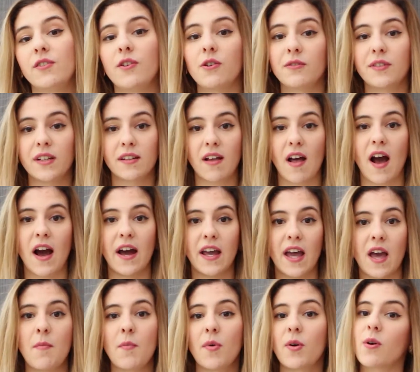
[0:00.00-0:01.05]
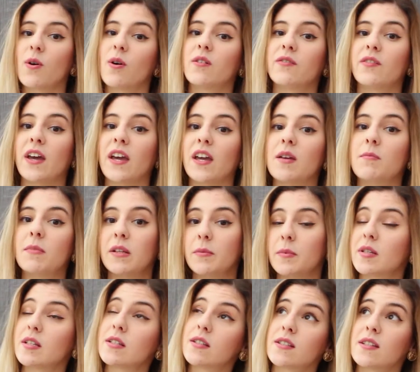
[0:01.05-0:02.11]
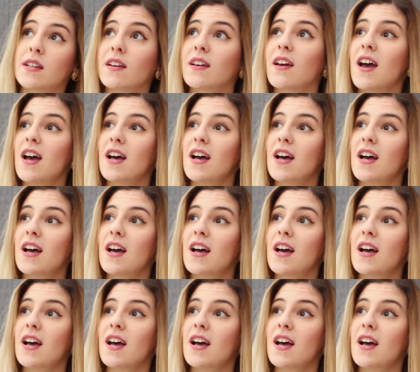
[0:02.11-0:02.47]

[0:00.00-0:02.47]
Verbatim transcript: know that I am more of a minimalistic